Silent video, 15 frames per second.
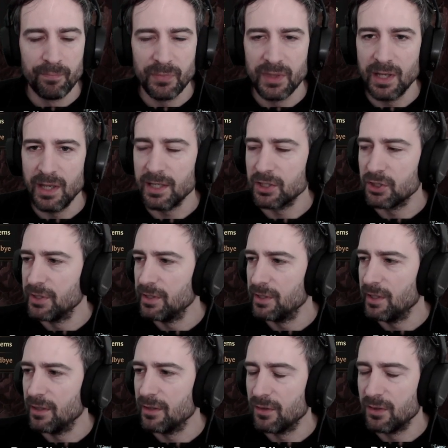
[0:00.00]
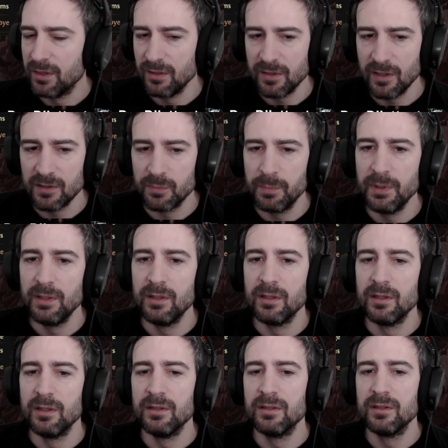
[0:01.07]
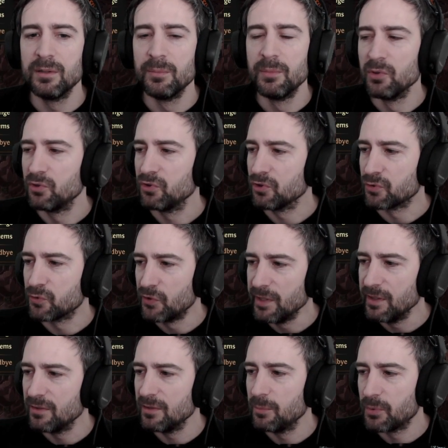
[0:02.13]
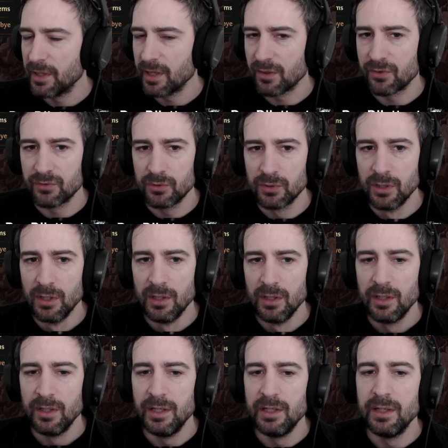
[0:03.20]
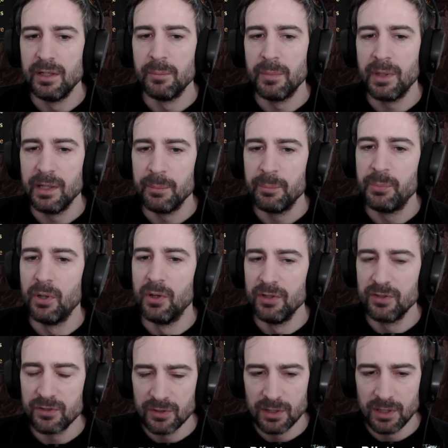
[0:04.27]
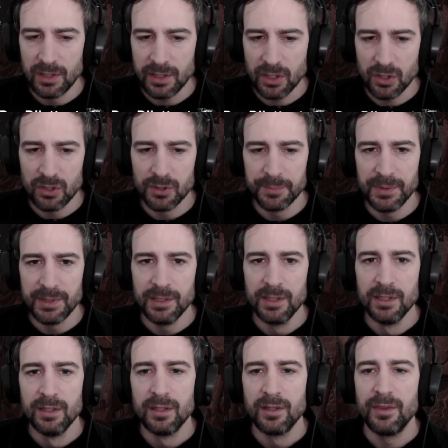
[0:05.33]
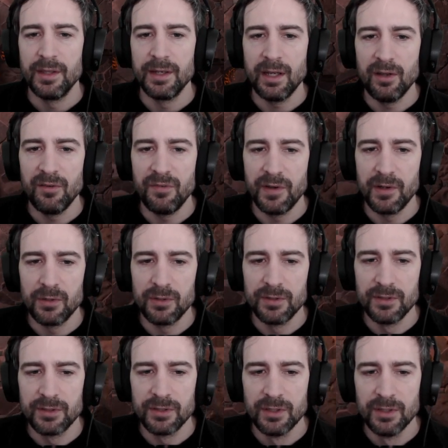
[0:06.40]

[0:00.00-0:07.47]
actually, this has been the most crazy breakthrough in my personal economy, that I found